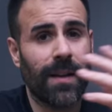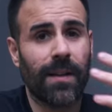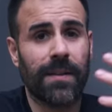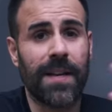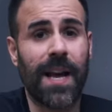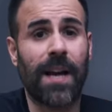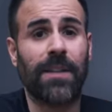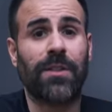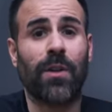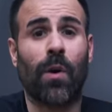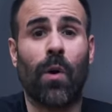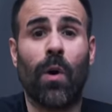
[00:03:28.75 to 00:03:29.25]

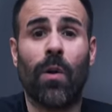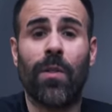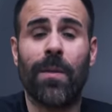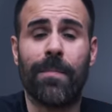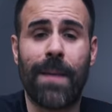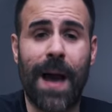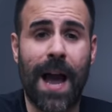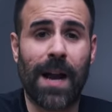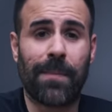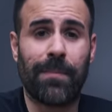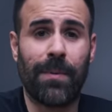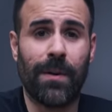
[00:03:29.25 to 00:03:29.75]
Now to hold the
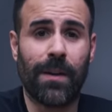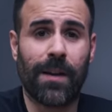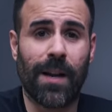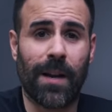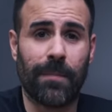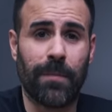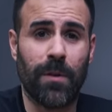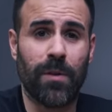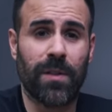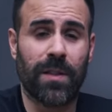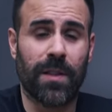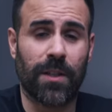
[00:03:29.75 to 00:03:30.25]
MacBook,
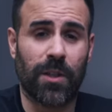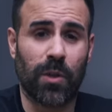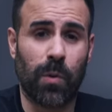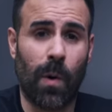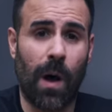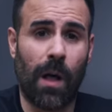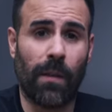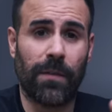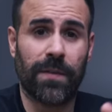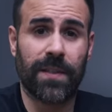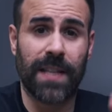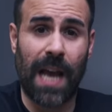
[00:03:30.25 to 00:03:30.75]
I'm using the
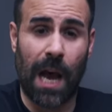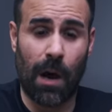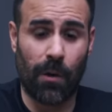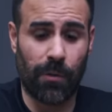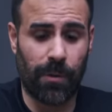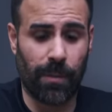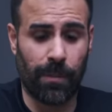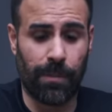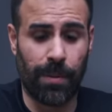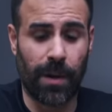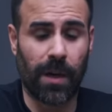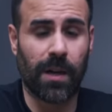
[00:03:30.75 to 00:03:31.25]
12 South
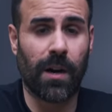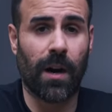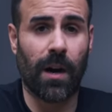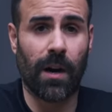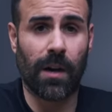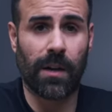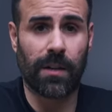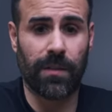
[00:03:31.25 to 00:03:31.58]
Book Arc.